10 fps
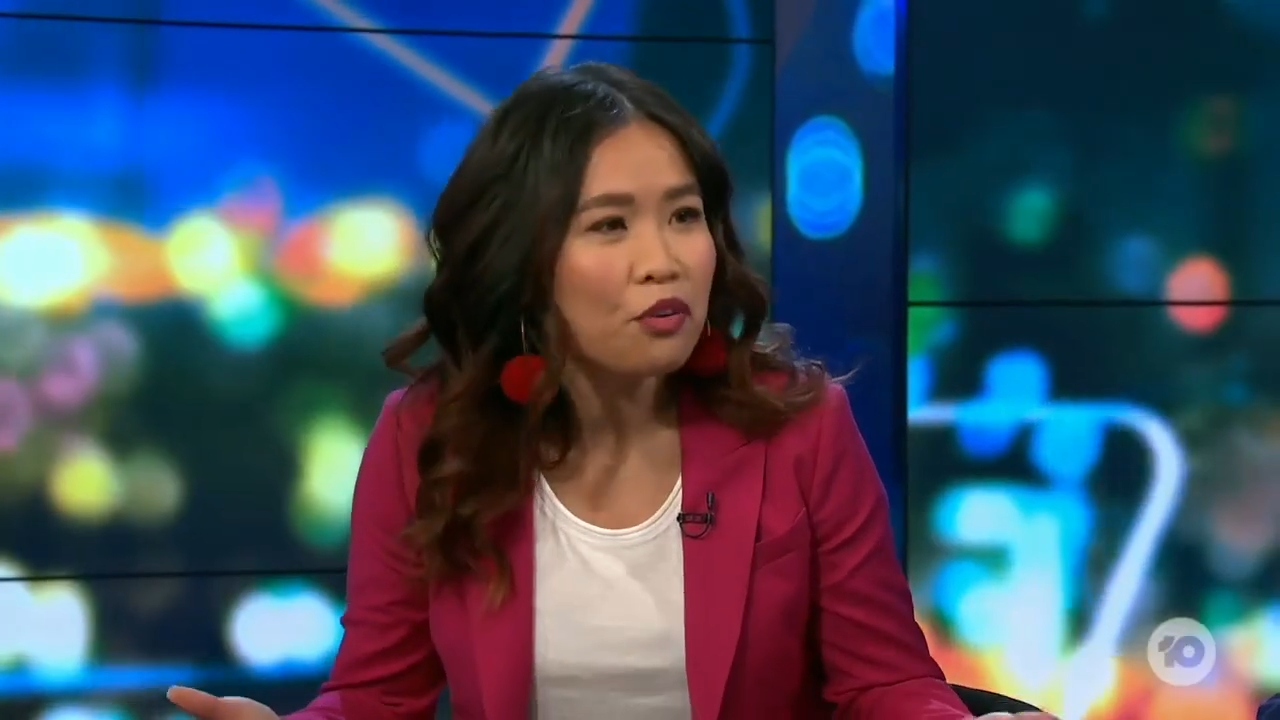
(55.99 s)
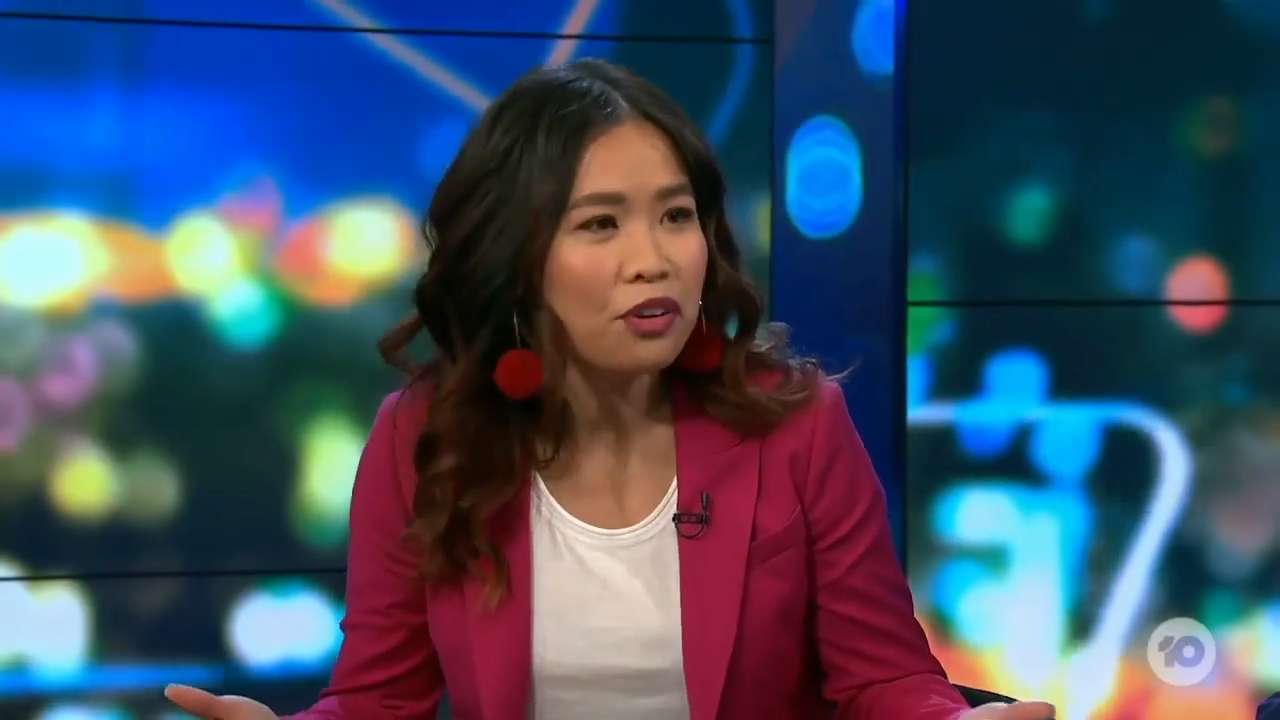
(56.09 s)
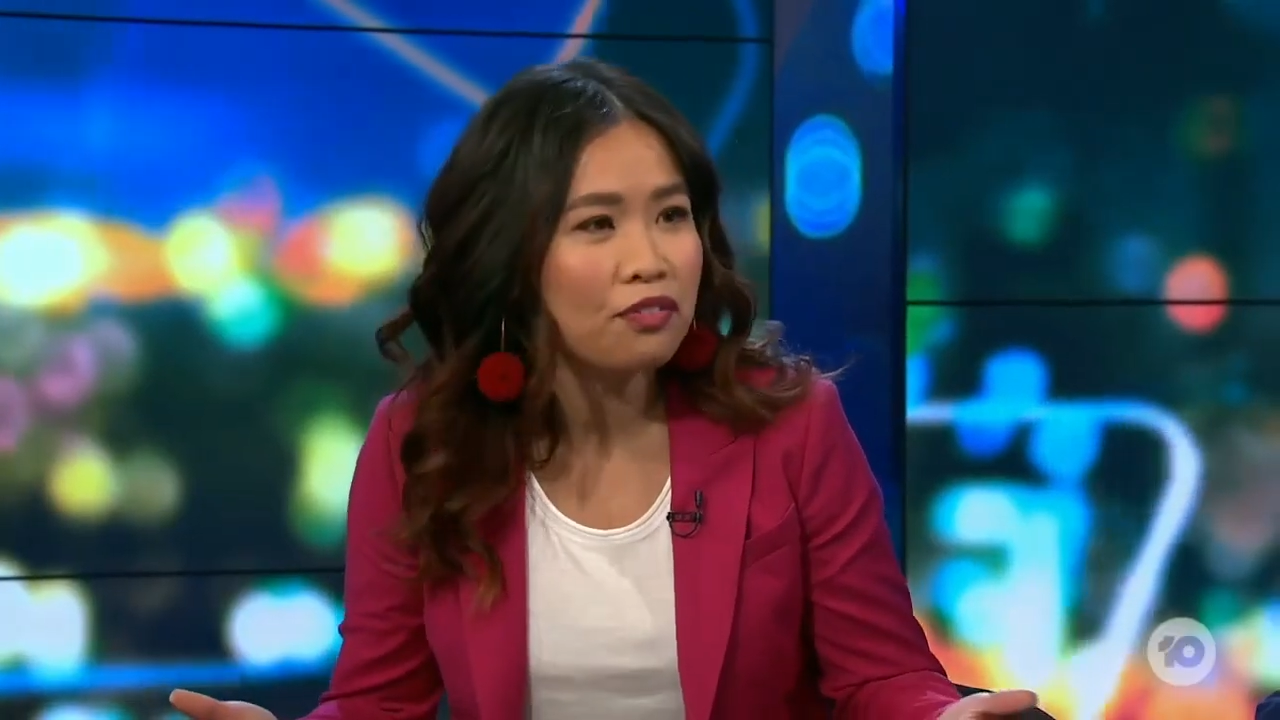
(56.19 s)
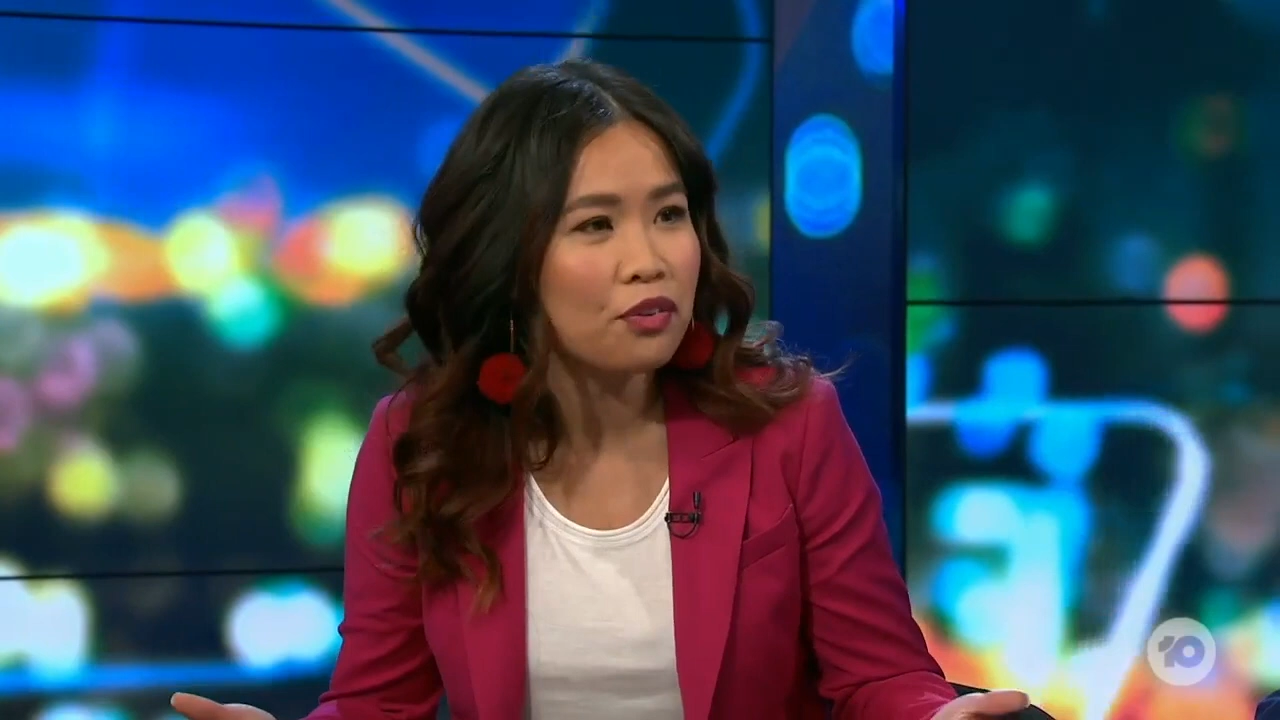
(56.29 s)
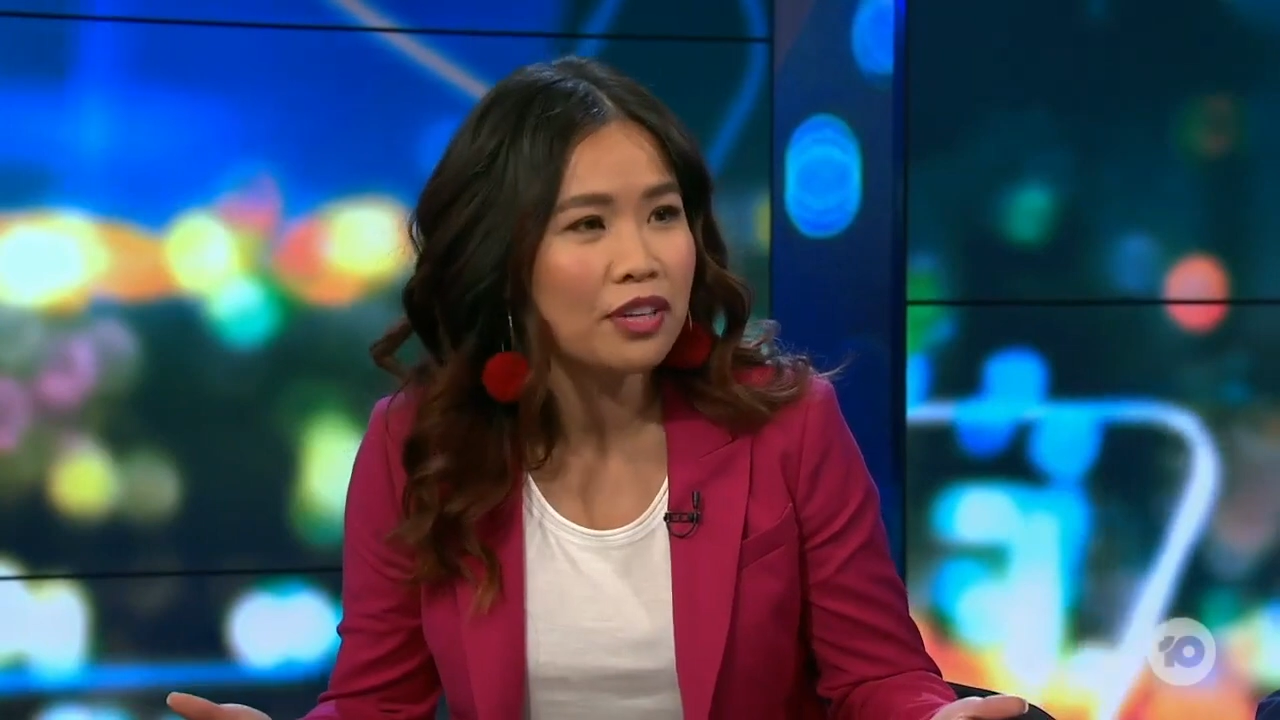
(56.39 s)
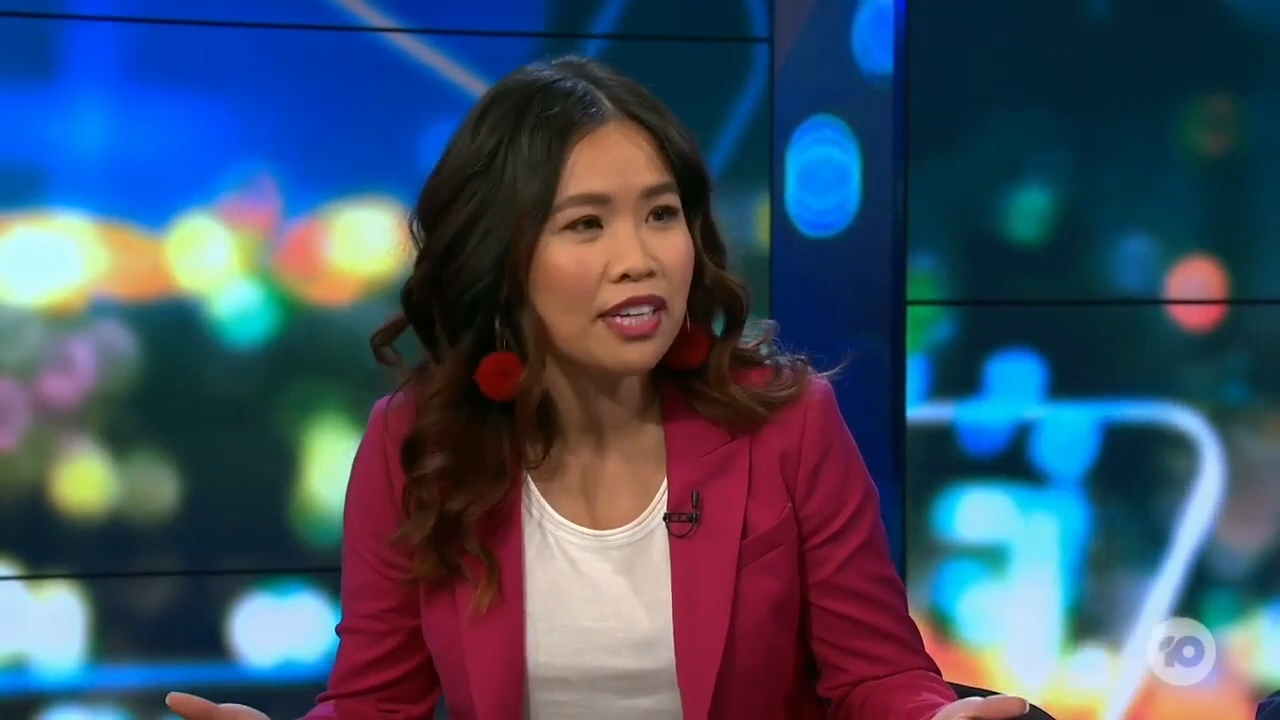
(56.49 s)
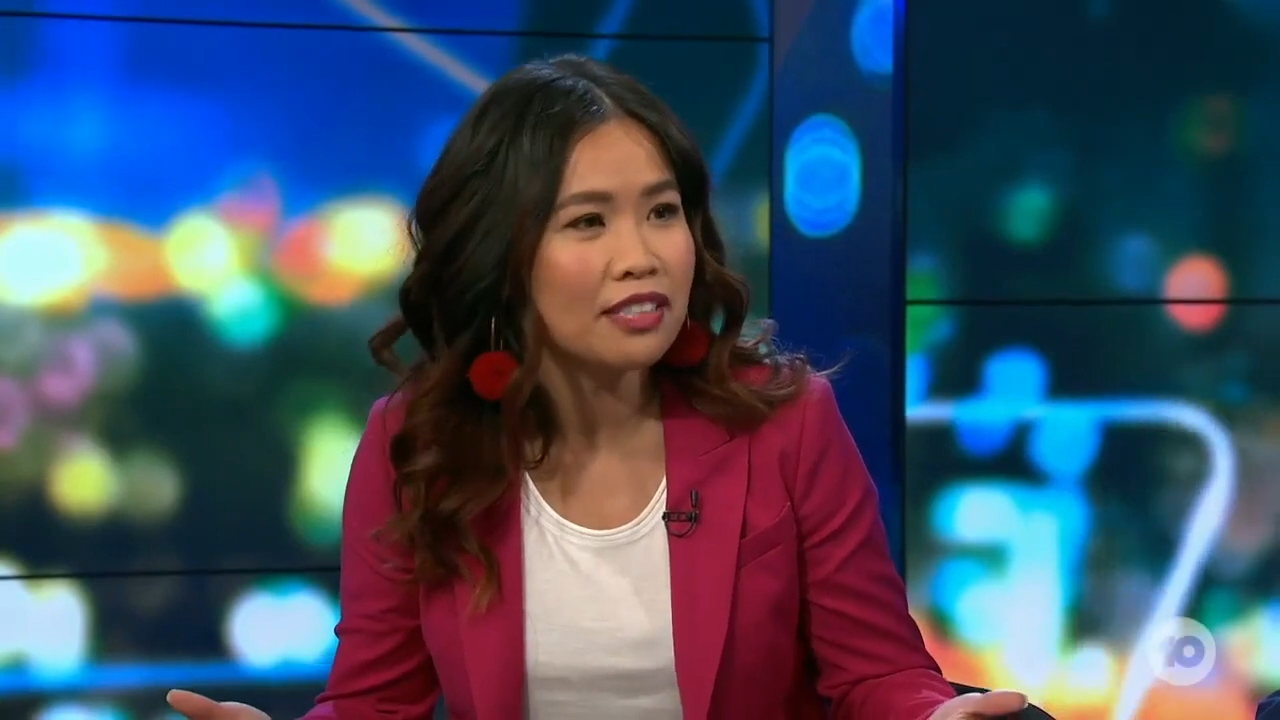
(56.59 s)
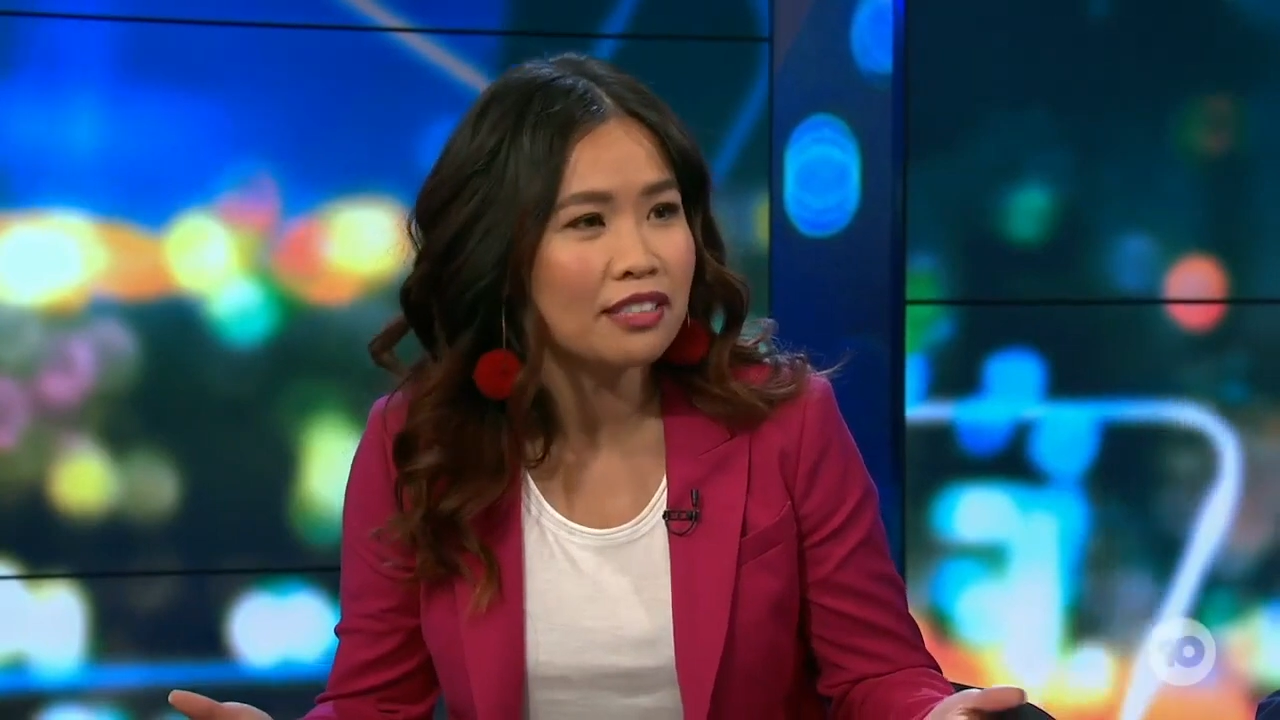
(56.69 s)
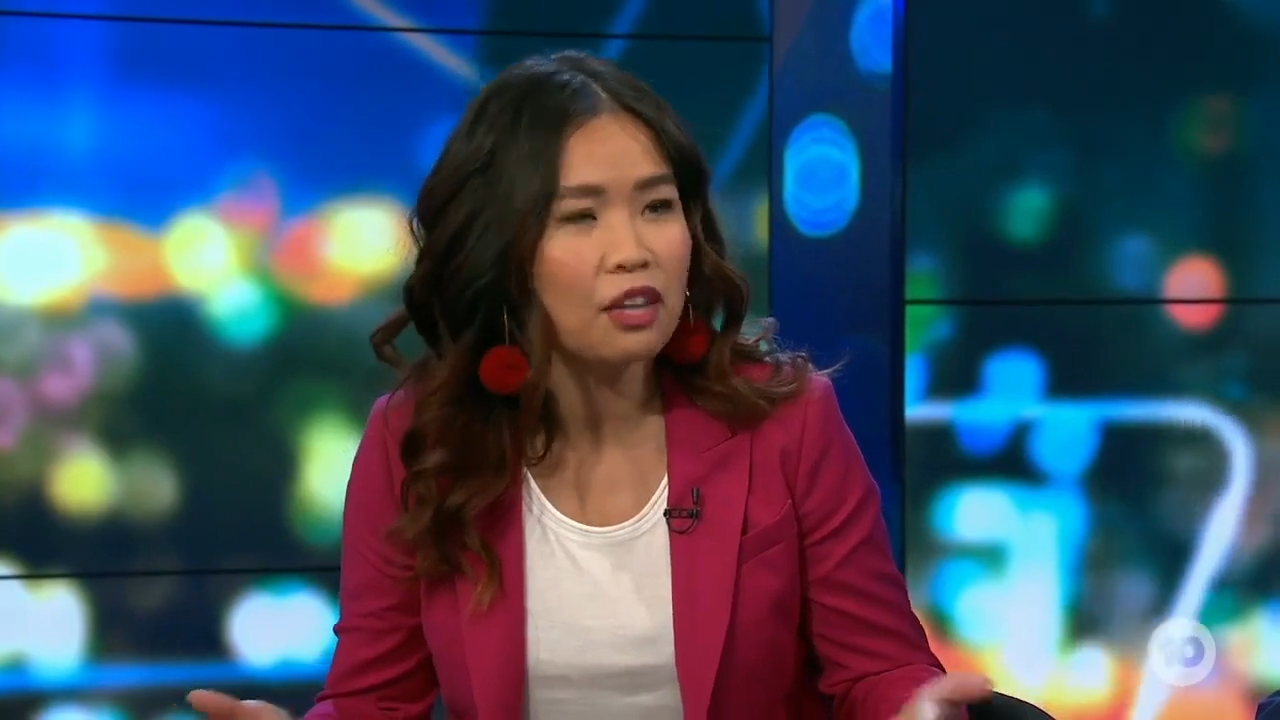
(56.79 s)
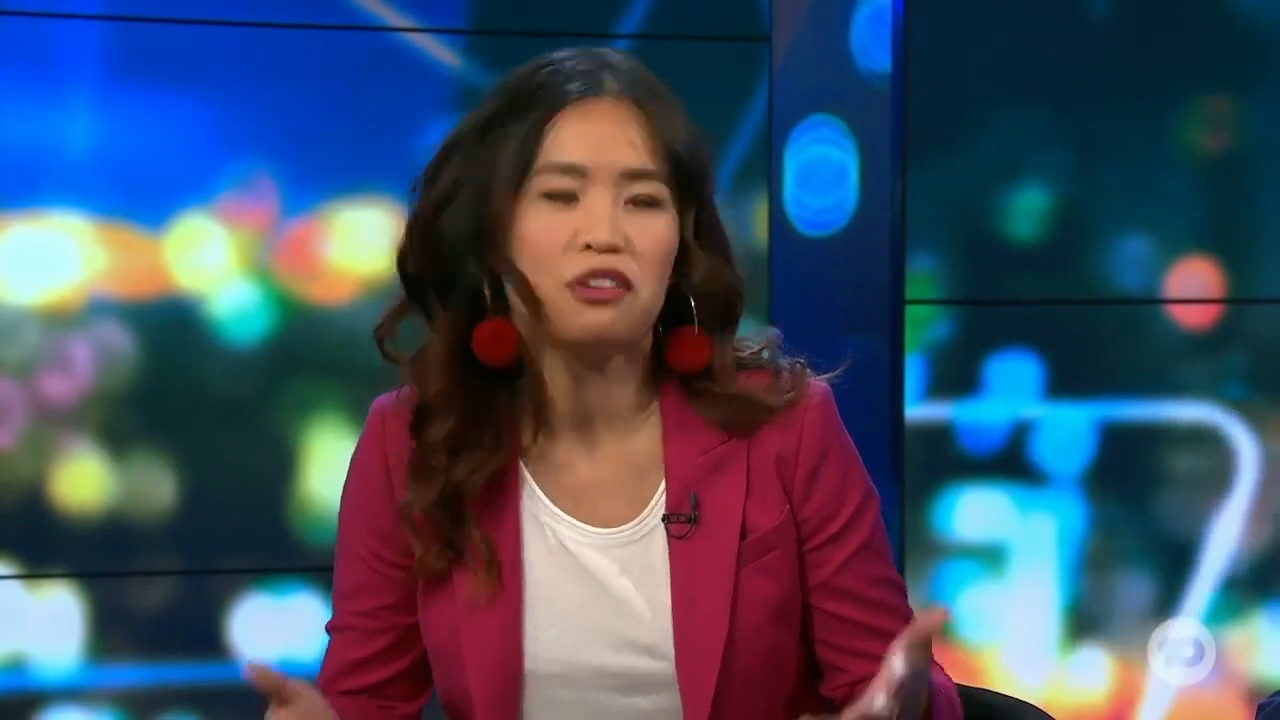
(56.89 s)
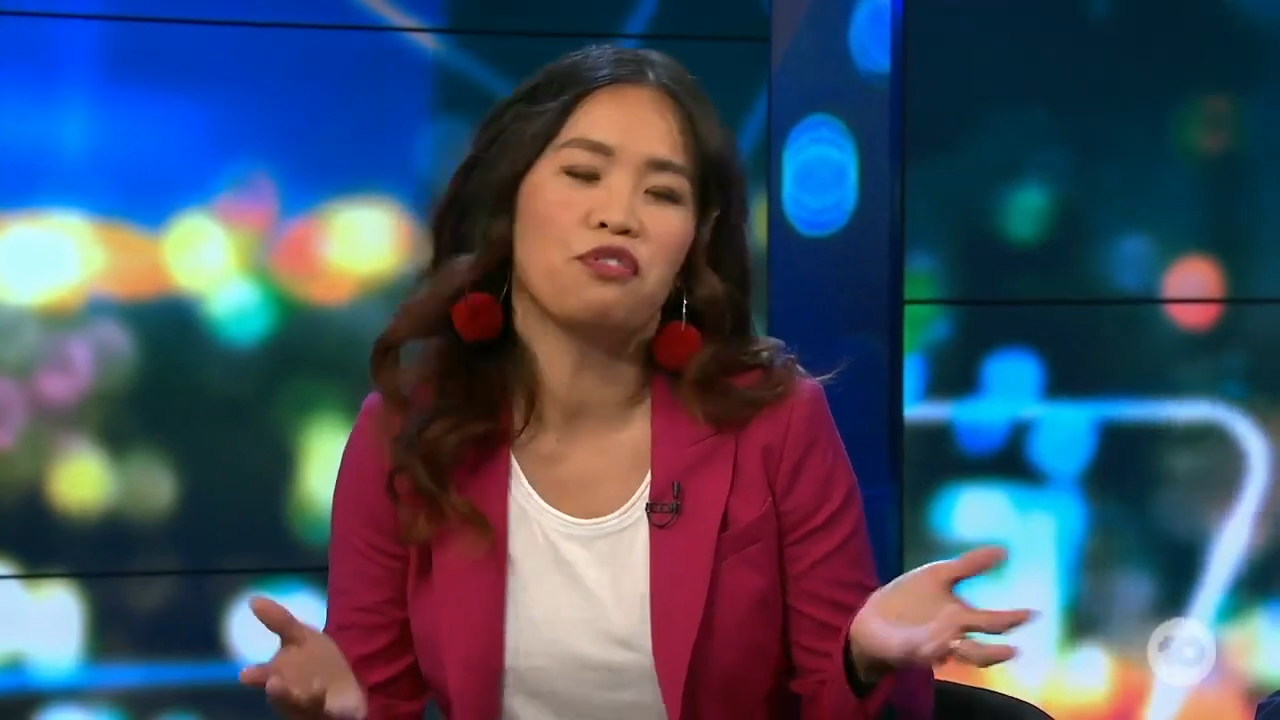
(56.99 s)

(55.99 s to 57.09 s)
44 years ago,